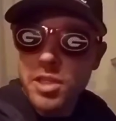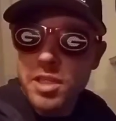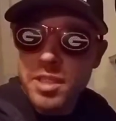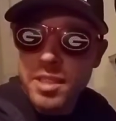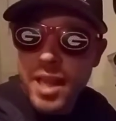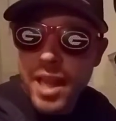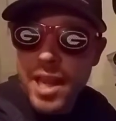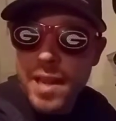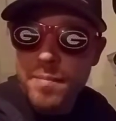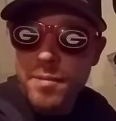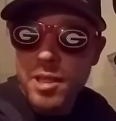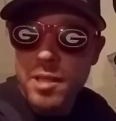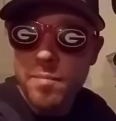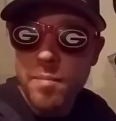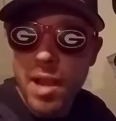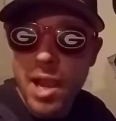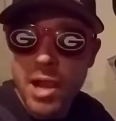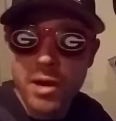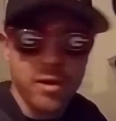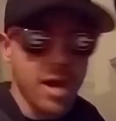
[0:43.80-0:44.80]
you this game didn't
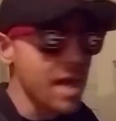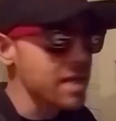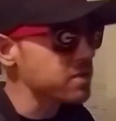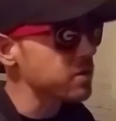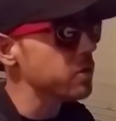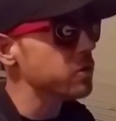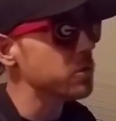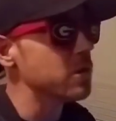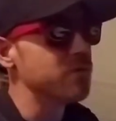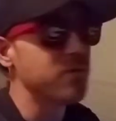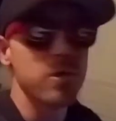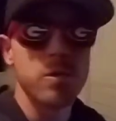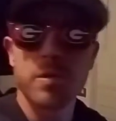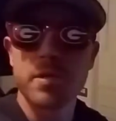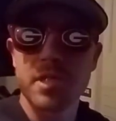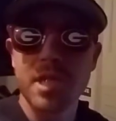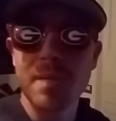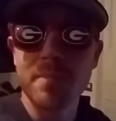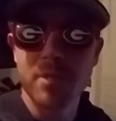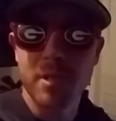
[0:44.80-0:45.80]
matter. I told you if it
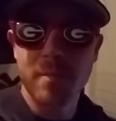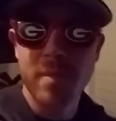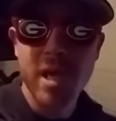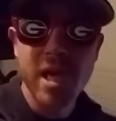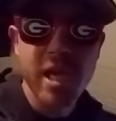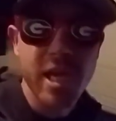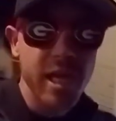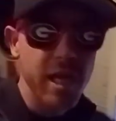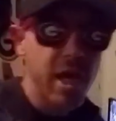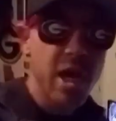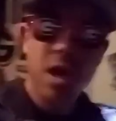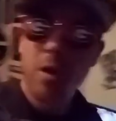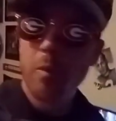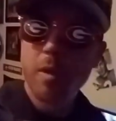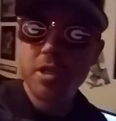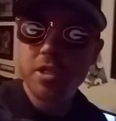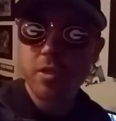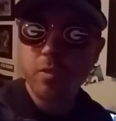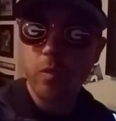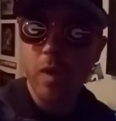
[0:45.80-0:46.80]
was up to me,
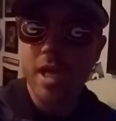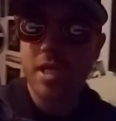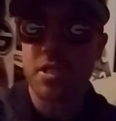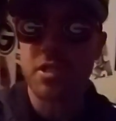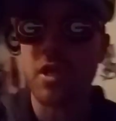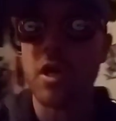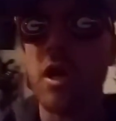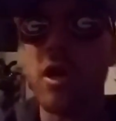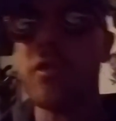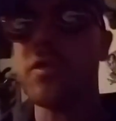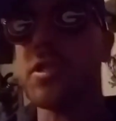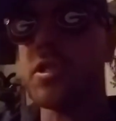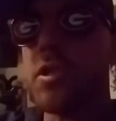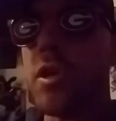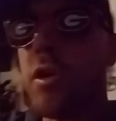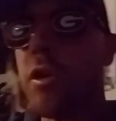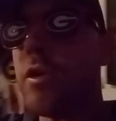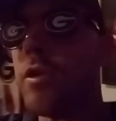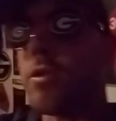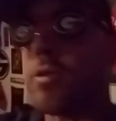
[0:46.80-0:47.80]
we should rest all the
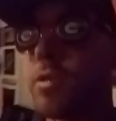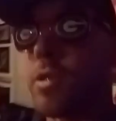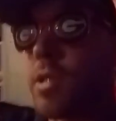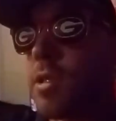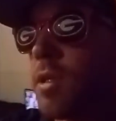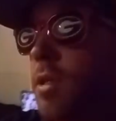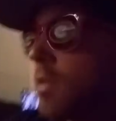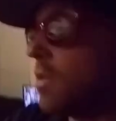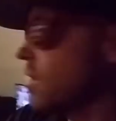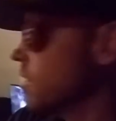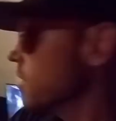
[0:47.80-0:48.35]
starters.